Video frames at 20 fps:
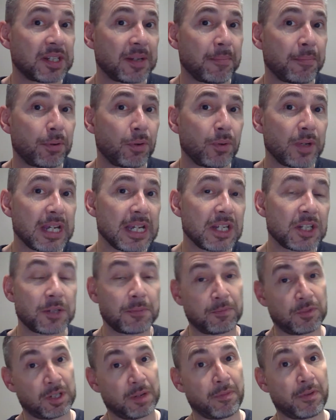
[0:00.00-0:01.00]

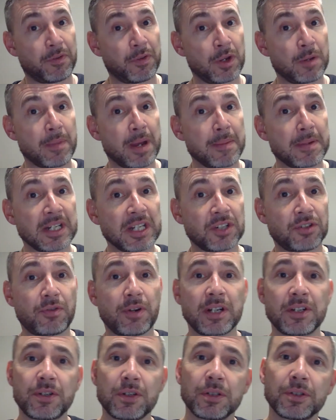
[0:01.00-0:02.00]
employees, some of whom may be
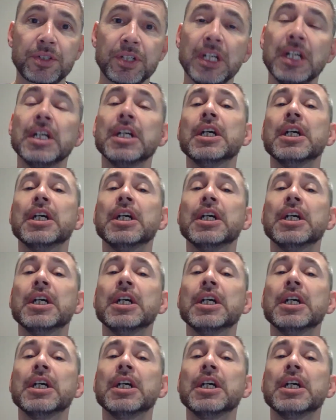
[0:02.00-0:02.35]
disgruntled.